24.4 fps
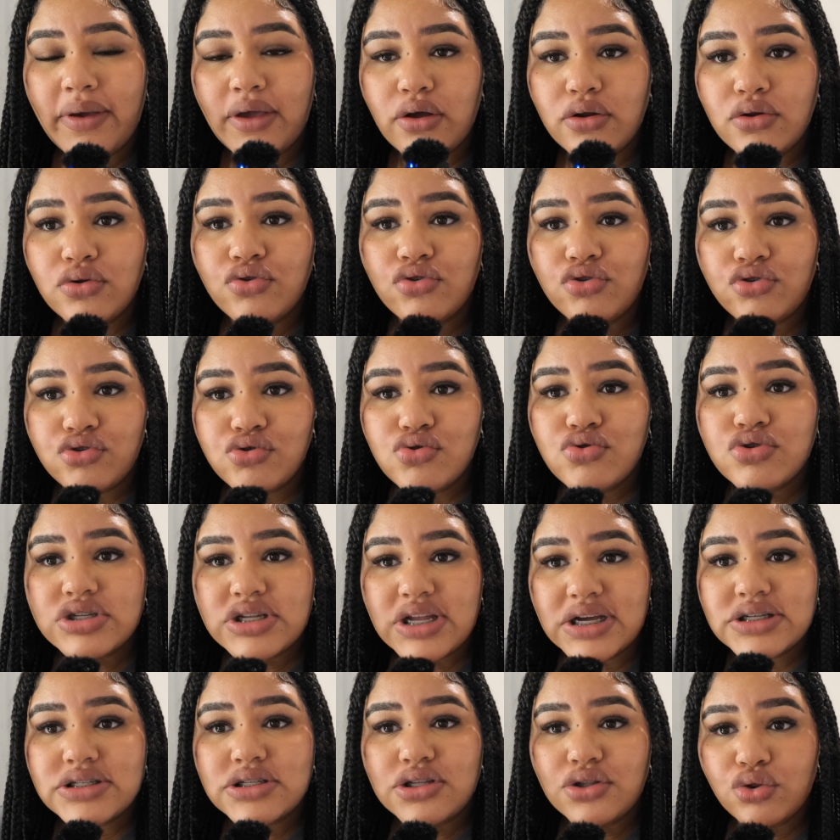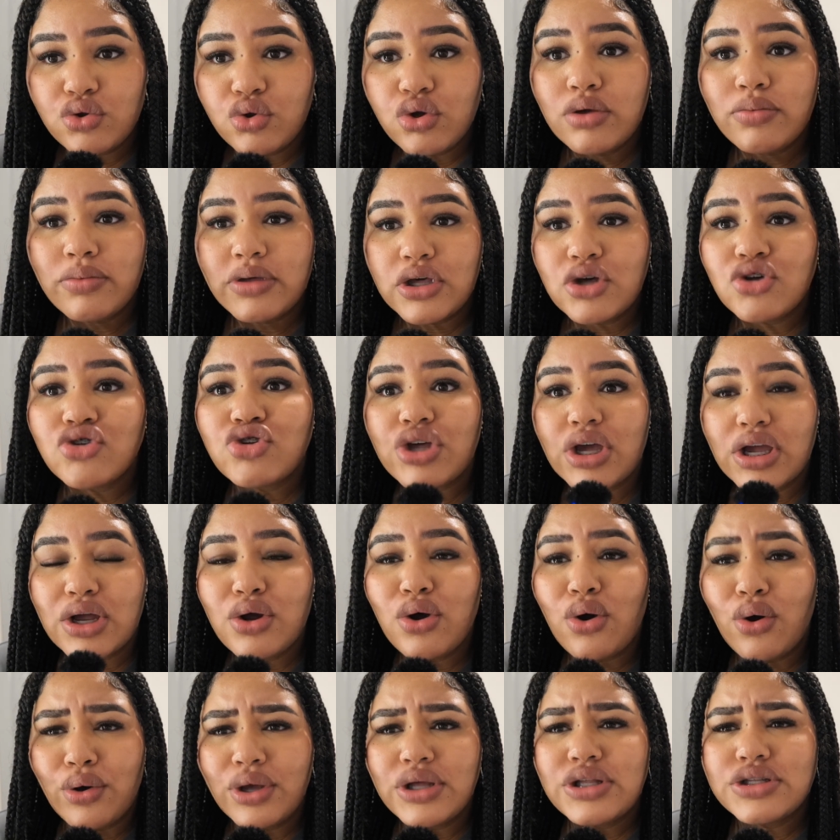includes 2 snacks and 3 meals,
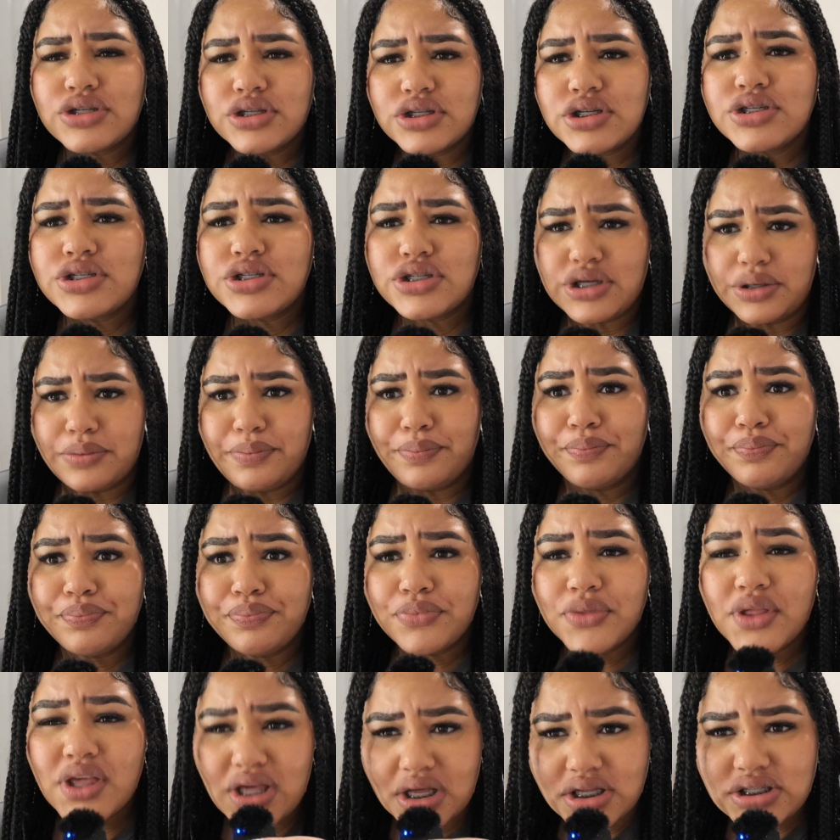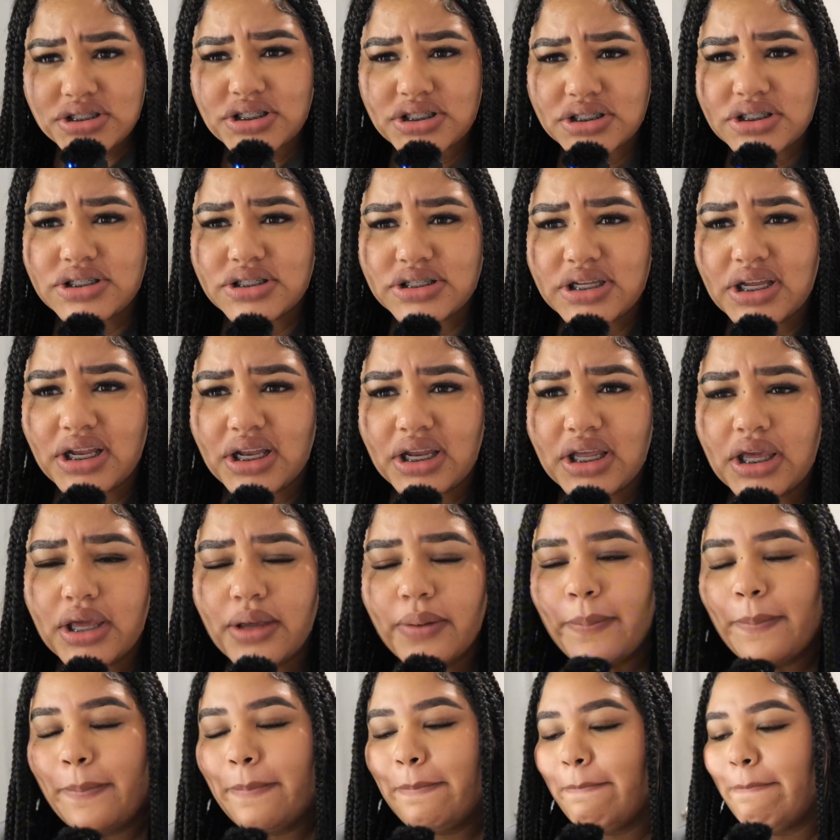and going to the gym
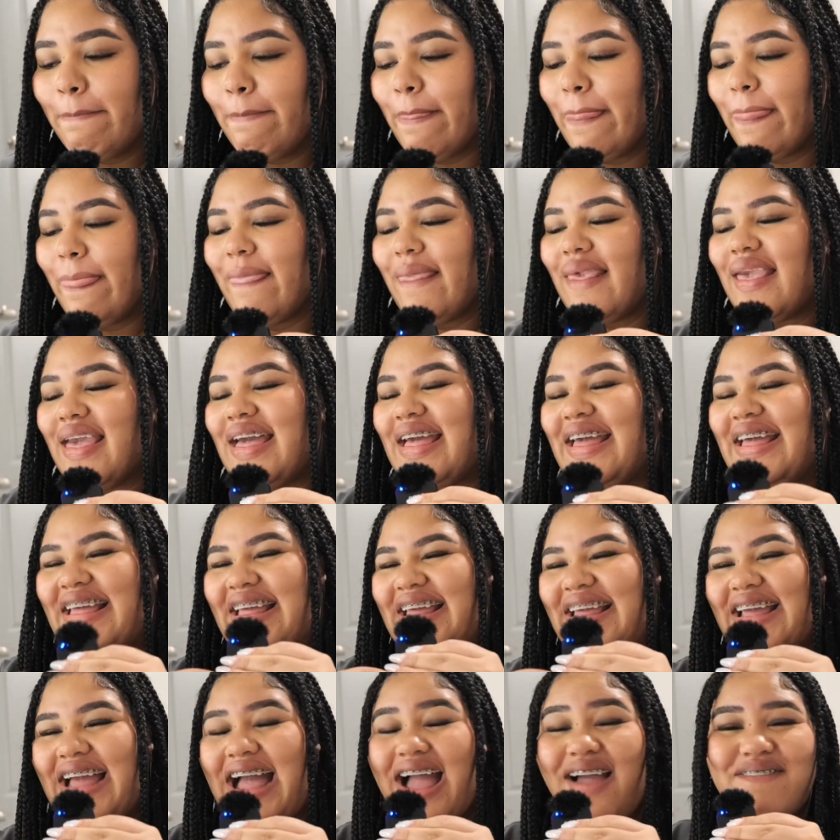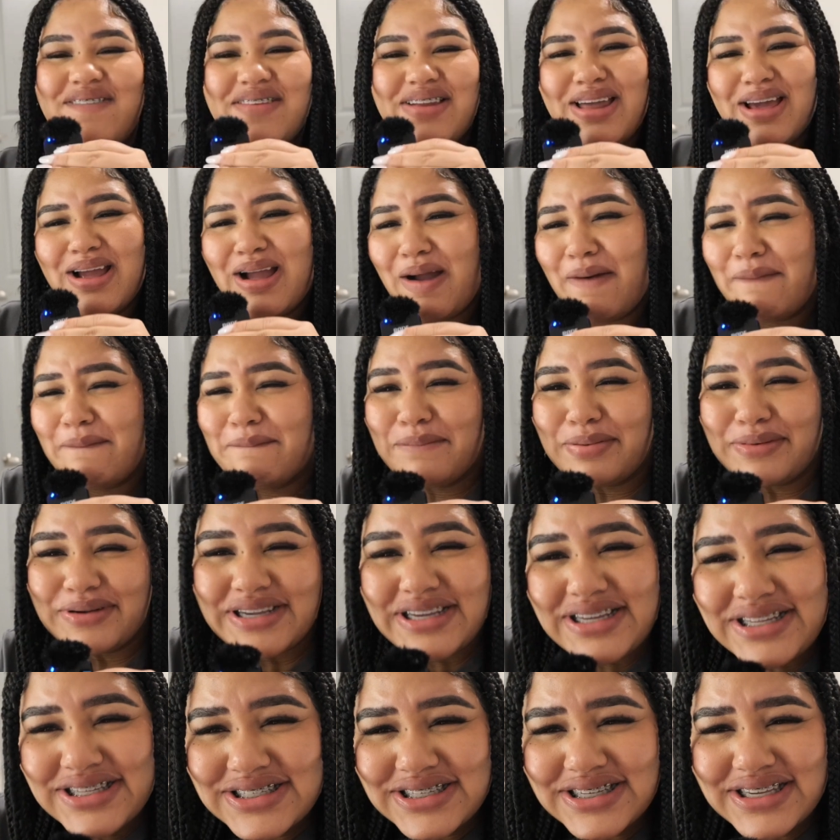consistently. I feel like I'm
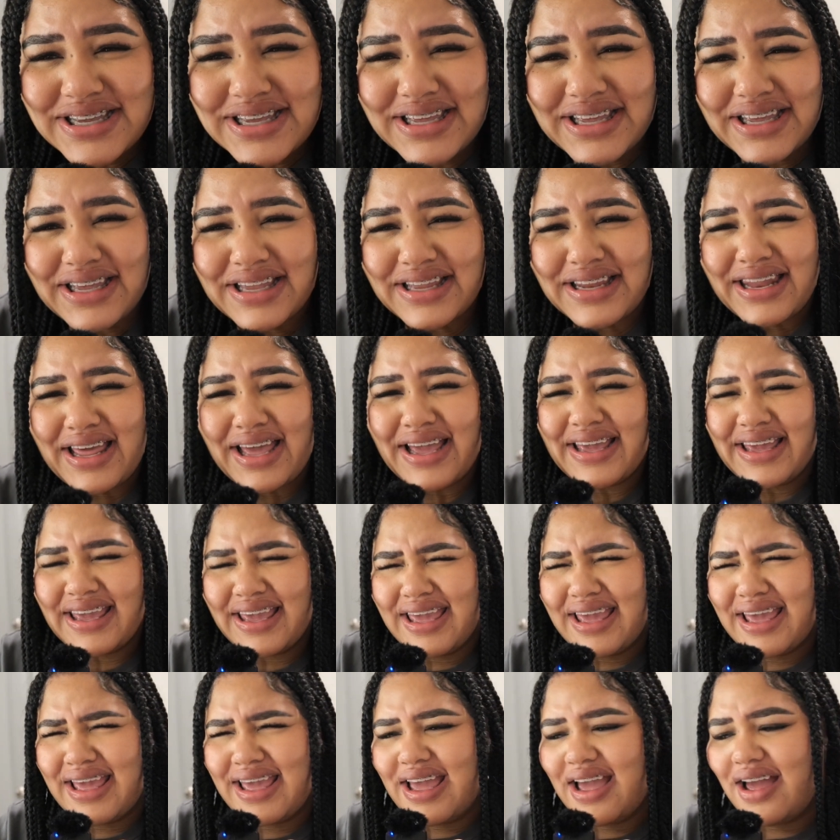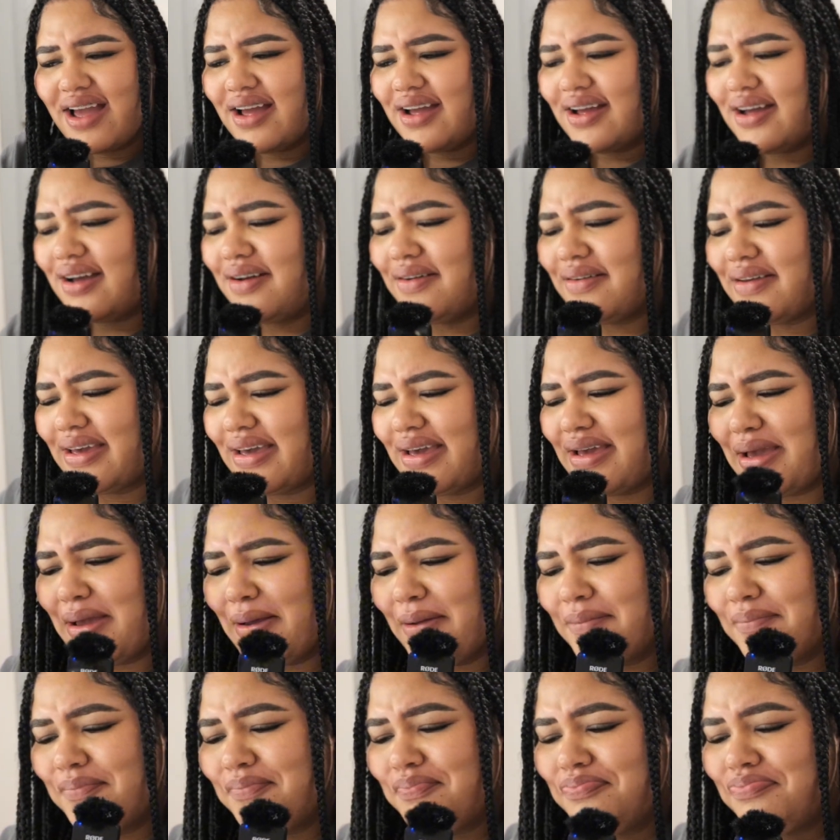preaching. Like, yeah,
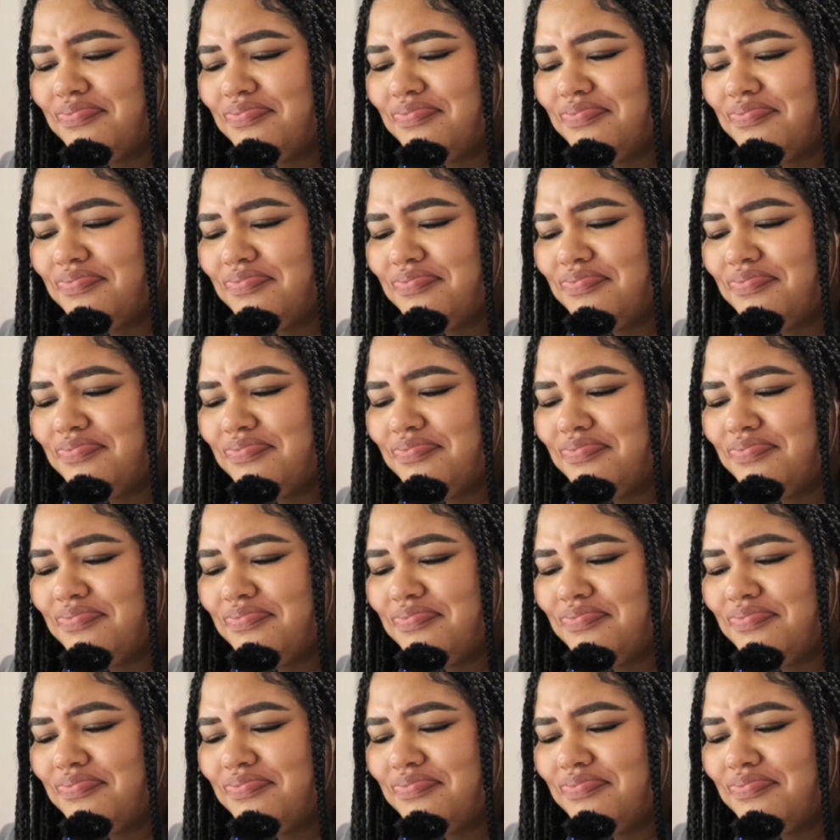okay.